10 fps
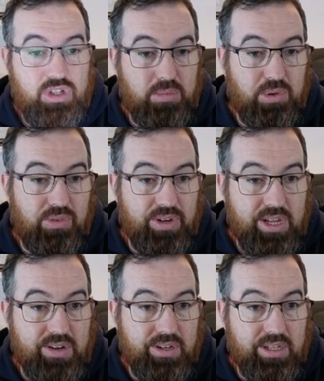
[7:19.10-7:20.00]
jump over
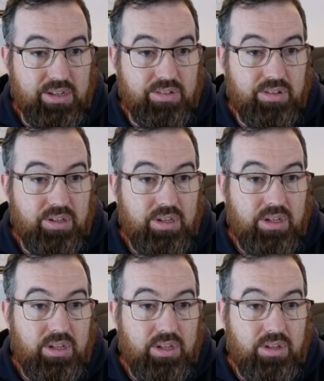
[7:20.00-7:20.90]
here, I think it is.
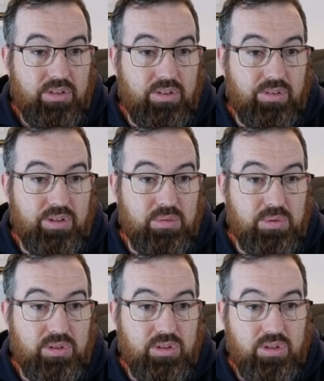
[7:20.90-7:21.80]
So it
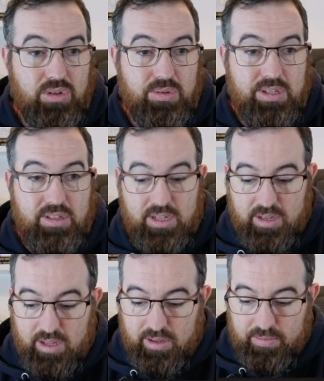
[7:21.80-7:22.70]
was
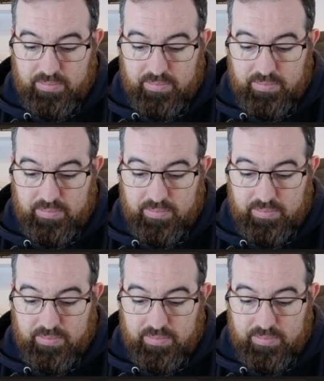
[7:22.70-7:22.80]
USDT,